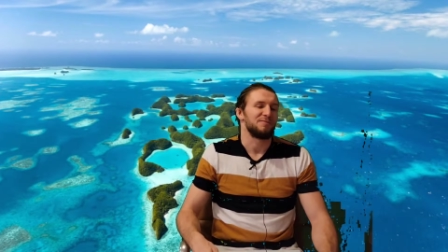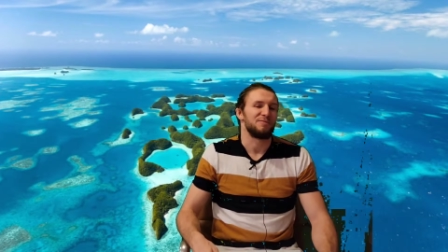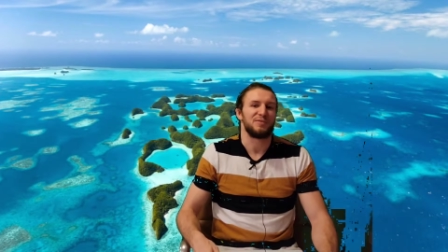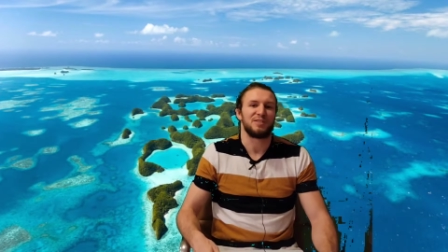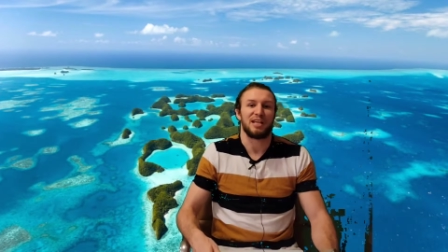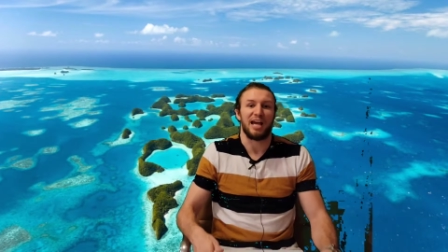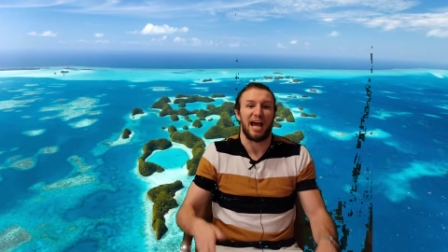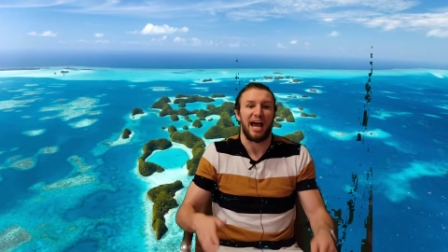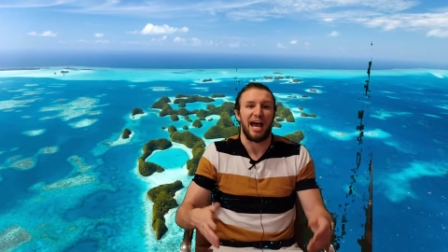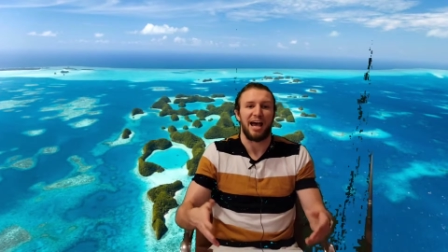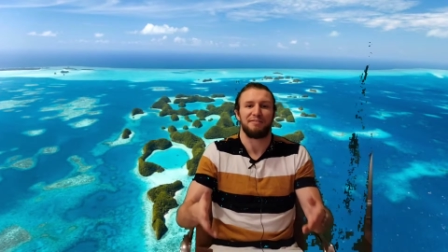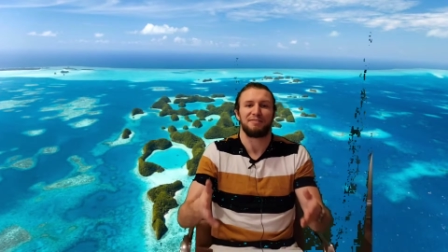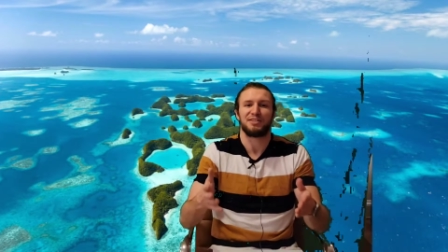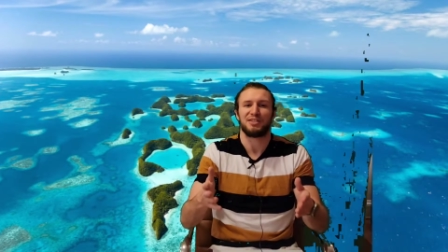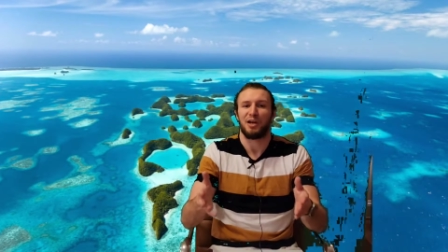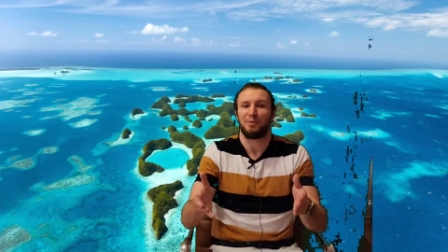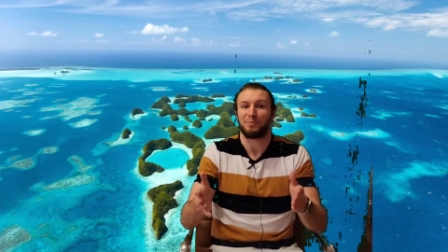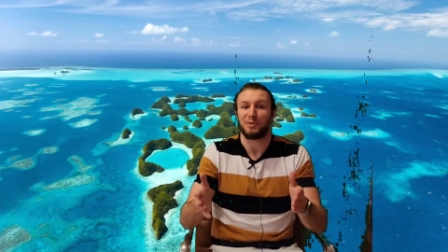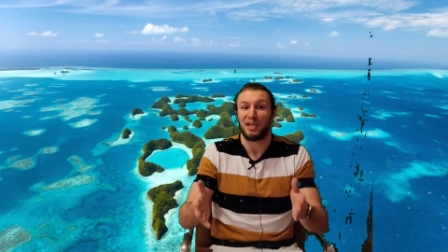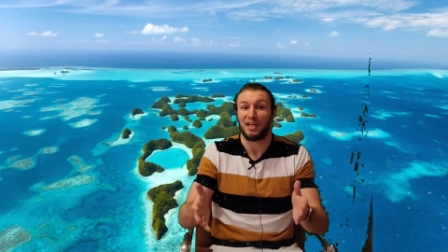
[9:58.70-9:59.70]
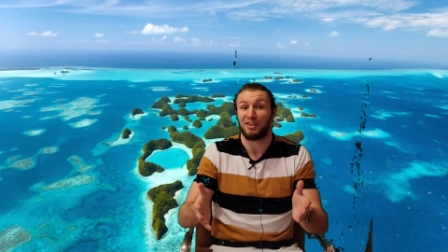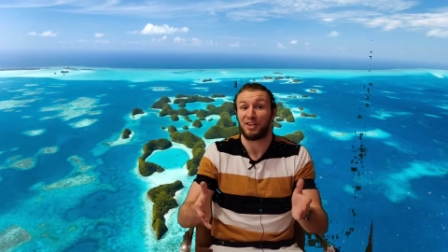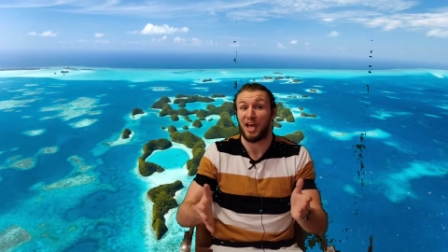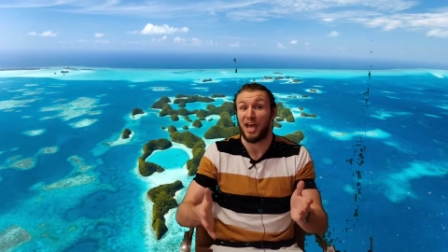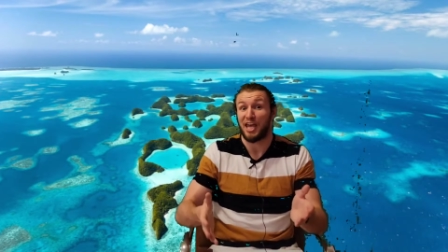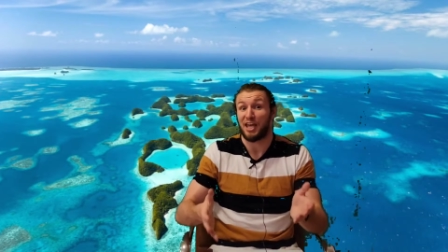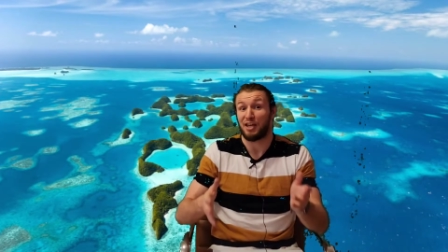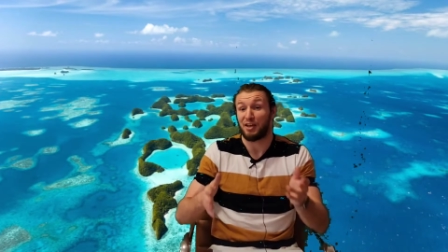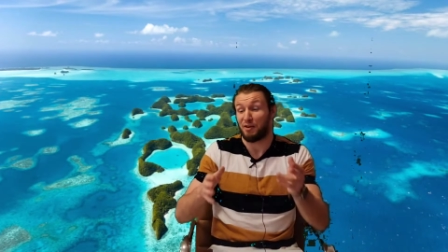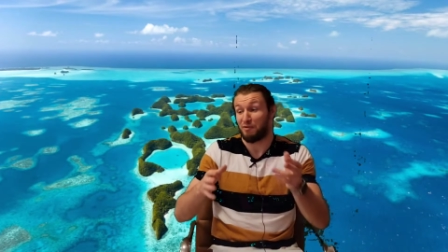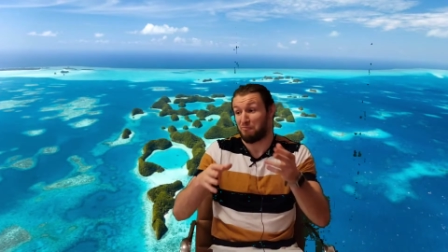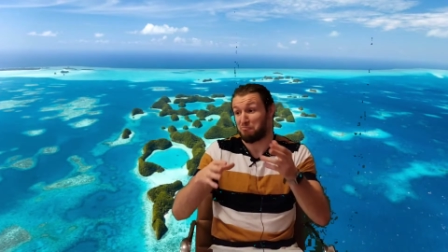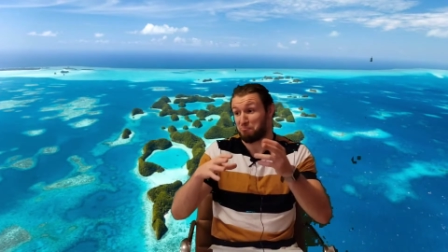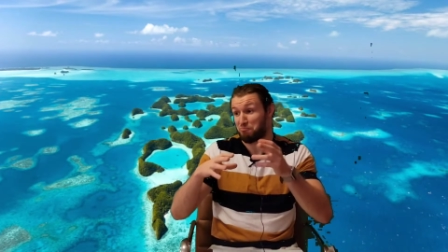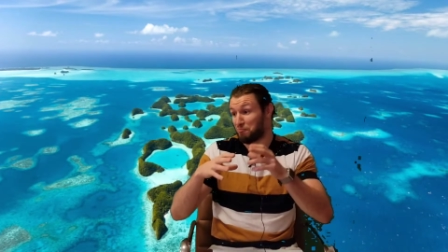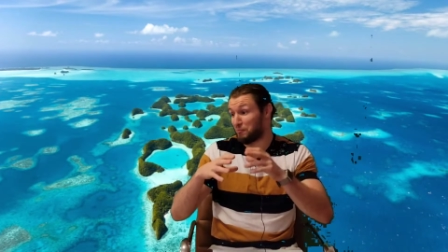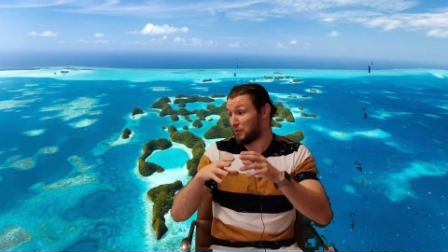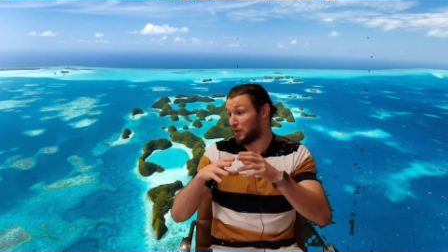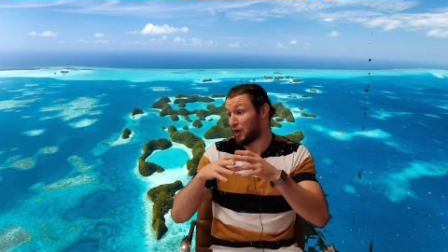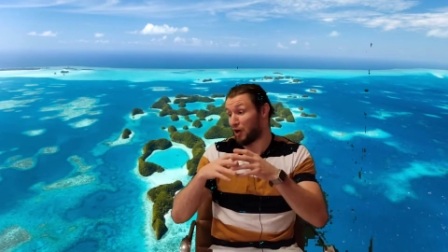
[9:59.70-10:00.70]
To have something like
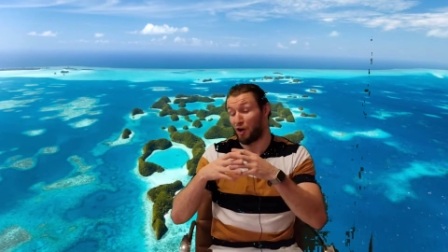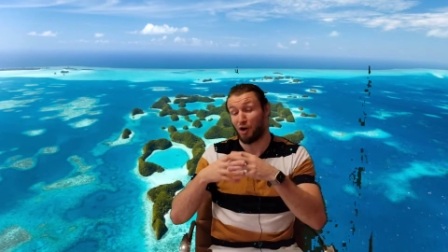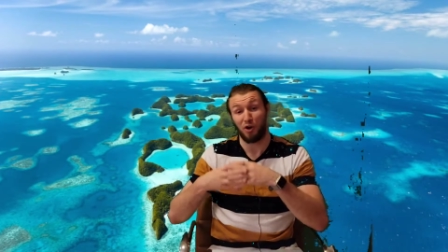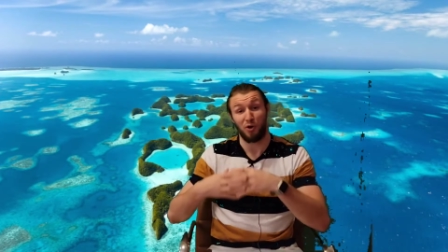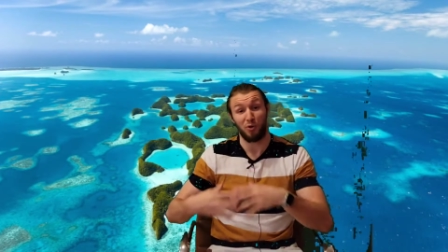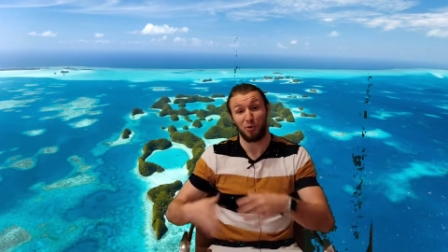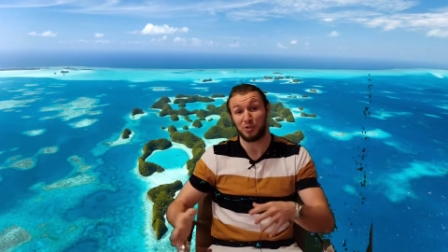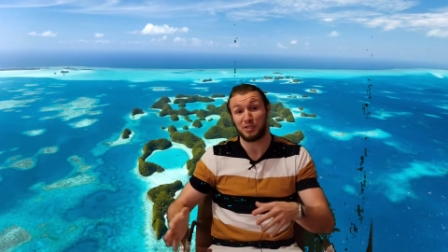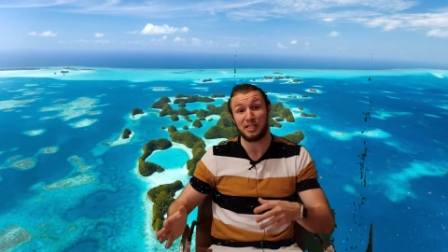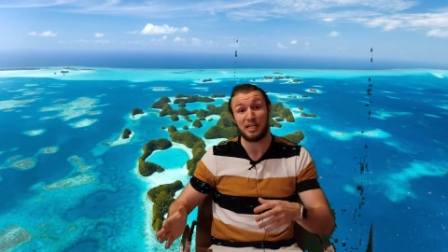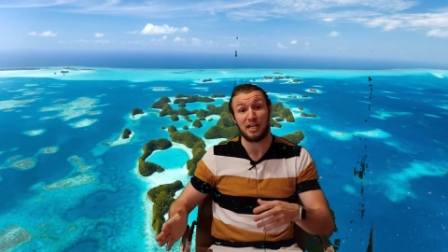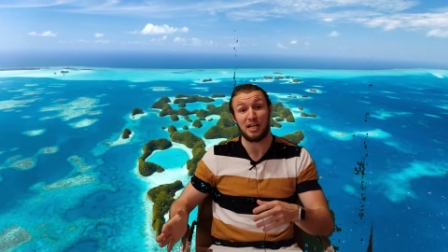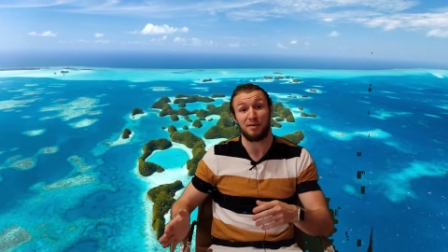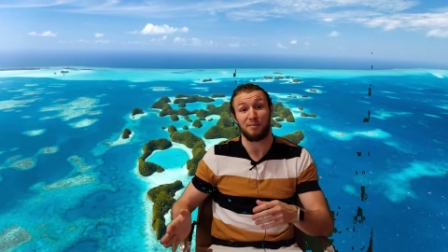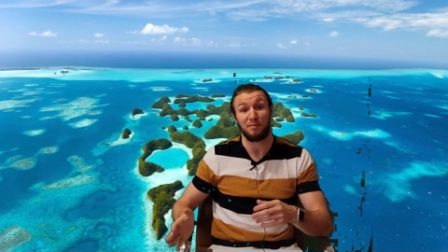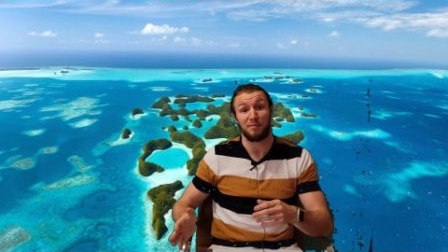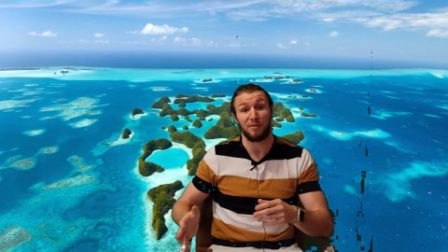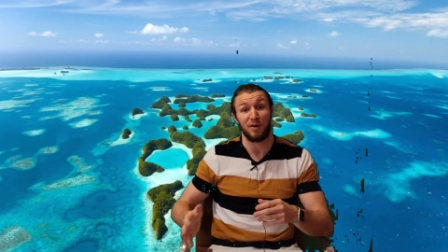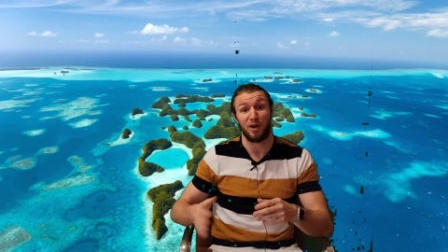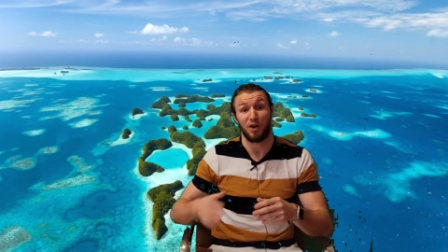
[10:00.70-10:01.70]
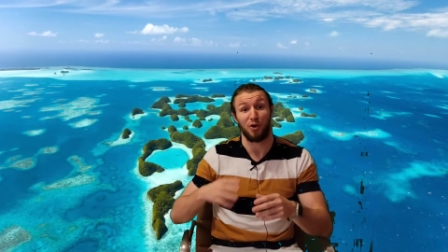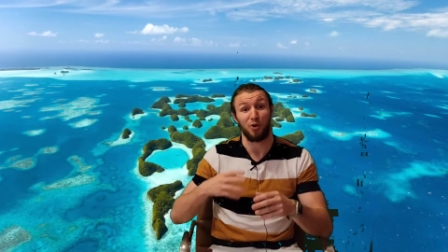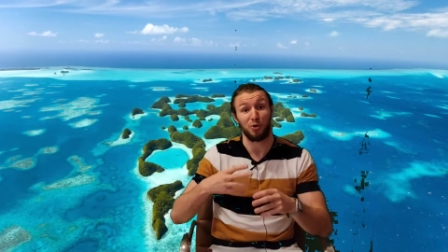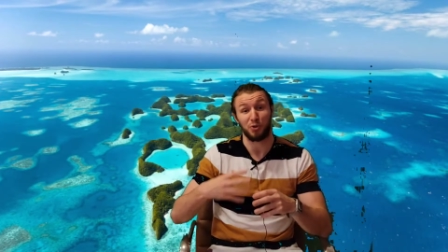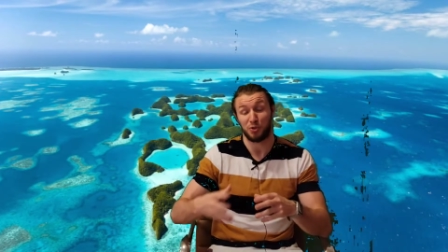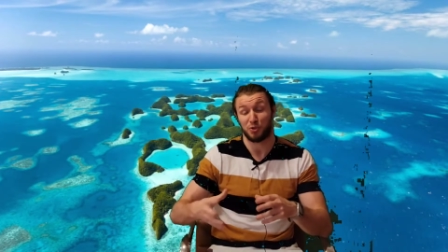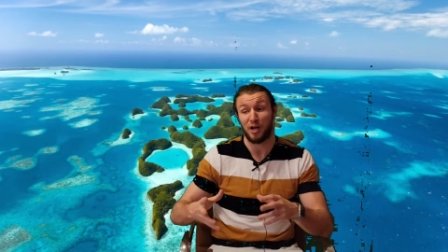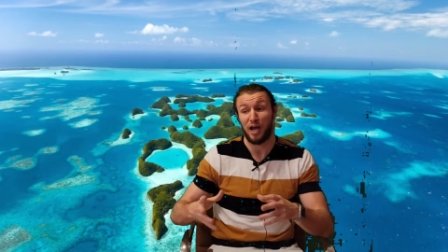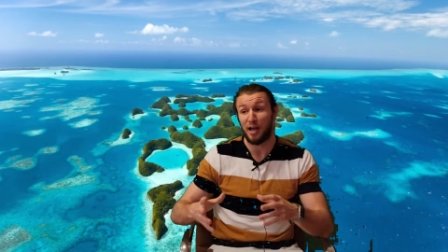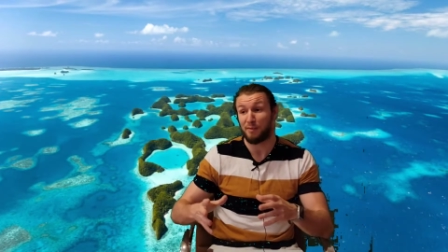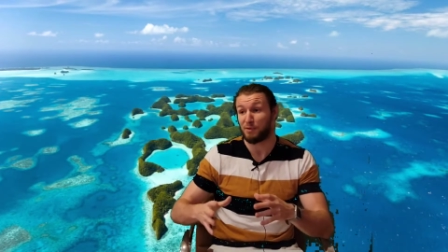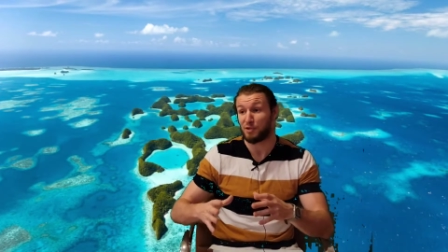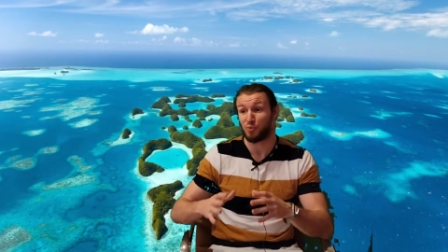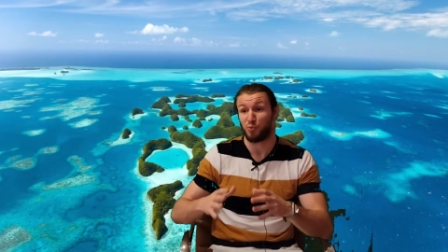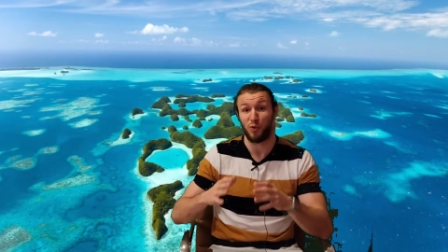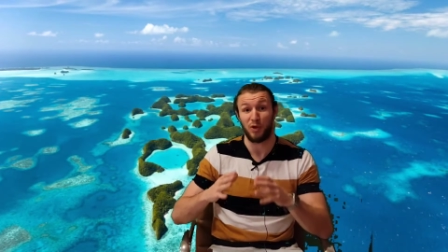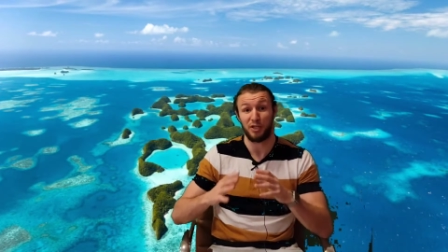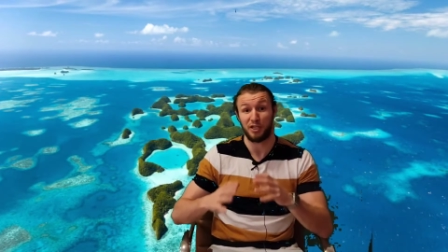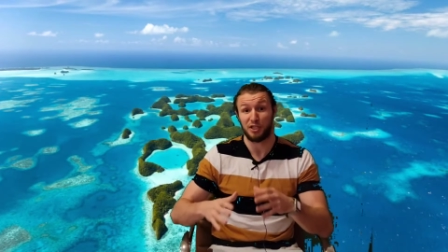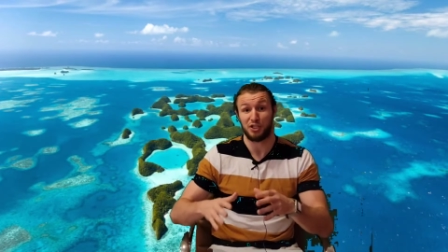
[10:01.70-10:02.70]
a whole team, a whole tribe is
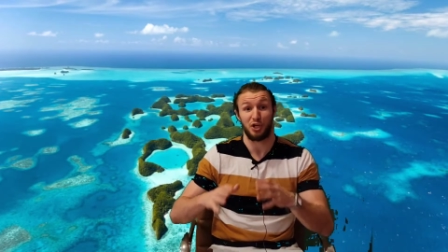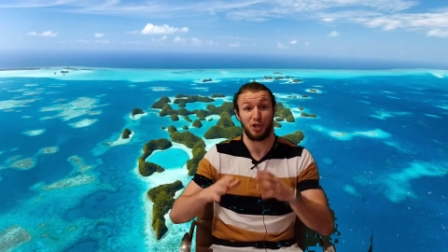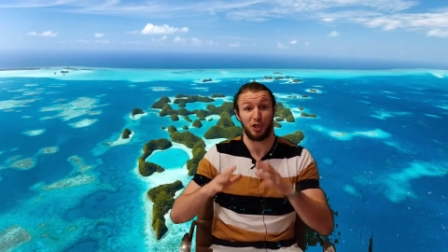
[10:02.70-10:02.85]
willing to